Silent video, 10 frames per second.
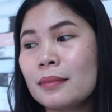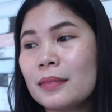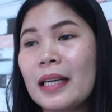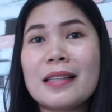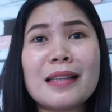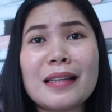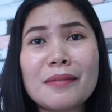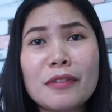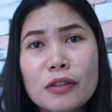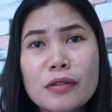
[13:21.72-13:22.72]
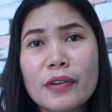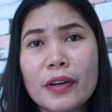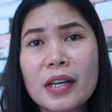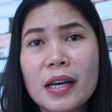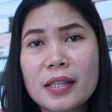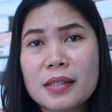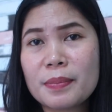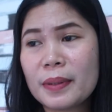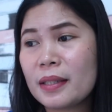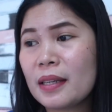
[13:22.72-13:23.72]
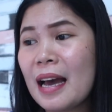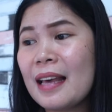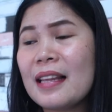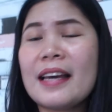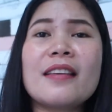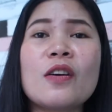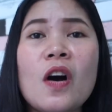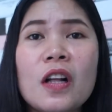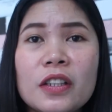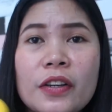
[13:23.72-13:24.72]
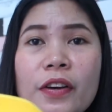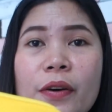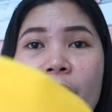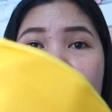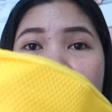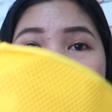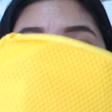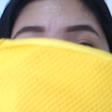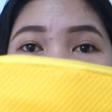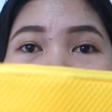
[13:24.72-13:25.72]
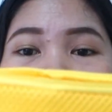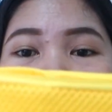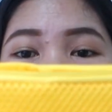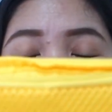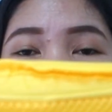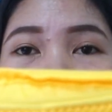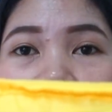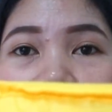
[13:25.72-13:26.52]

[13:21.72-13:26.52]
it looks very nice, but I like the color though. I like the color, I like